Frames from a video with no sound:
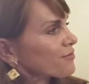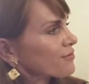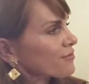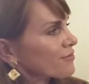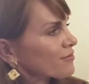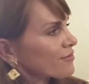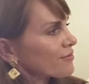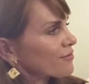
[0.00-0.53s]

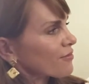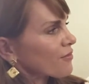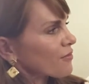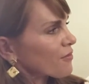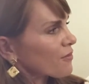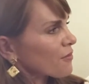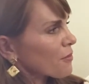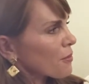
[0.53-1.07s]

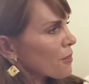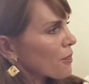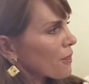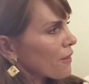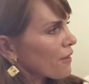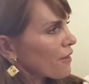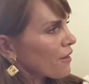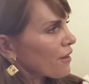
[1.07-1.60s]

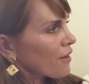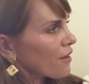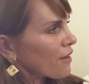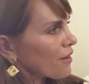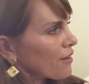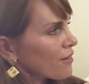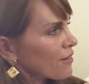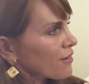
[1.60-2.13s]

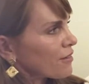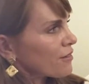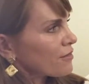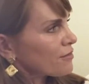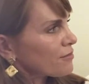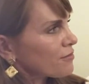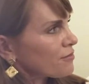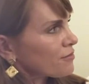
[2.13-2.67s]

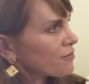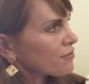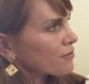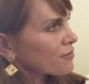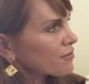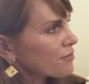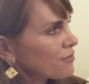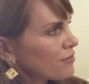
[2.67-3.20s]

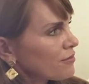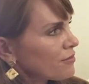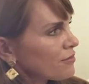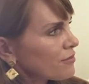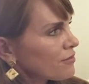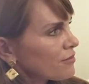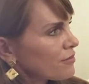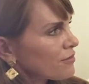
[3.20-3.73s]

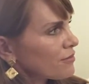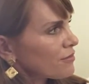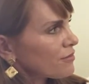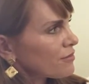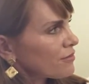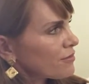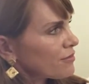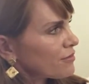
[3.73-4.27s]

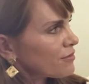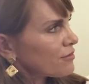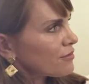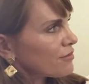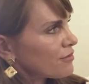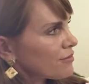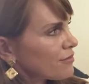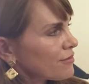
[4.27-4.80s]

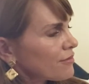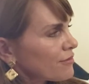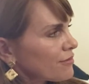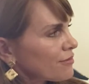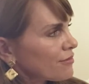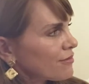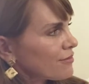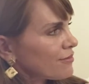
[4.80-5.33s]

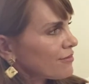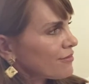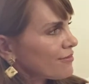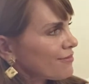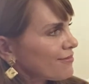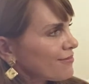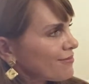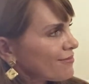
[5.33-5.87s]

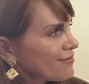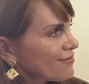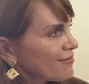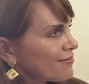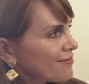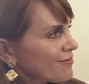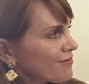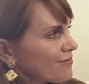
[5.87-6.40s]

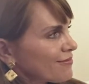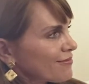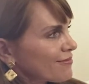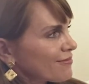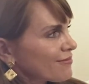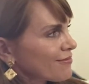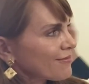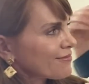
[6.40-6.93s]

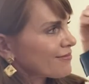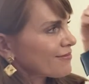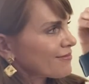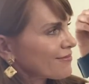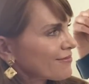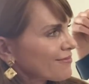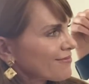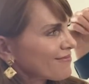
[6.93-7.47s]

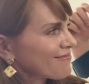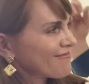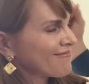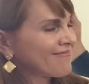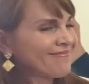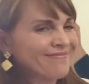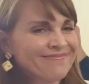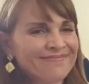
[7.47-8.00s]
[no speech]